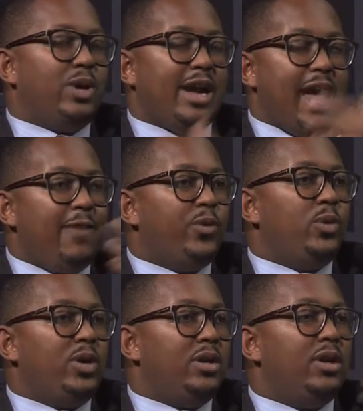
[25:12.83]
where
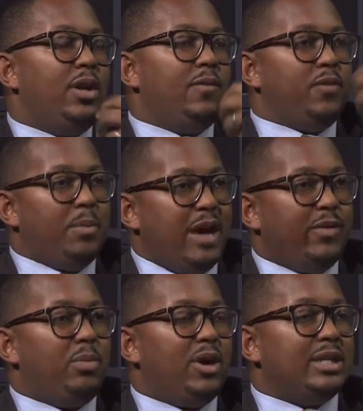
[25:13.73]
everyone from
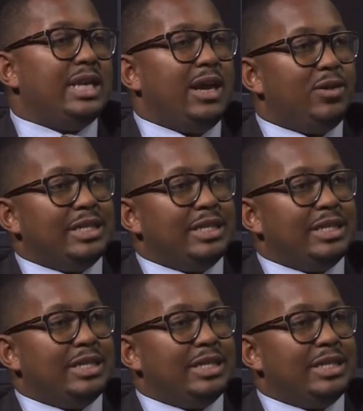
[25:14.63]
every part of town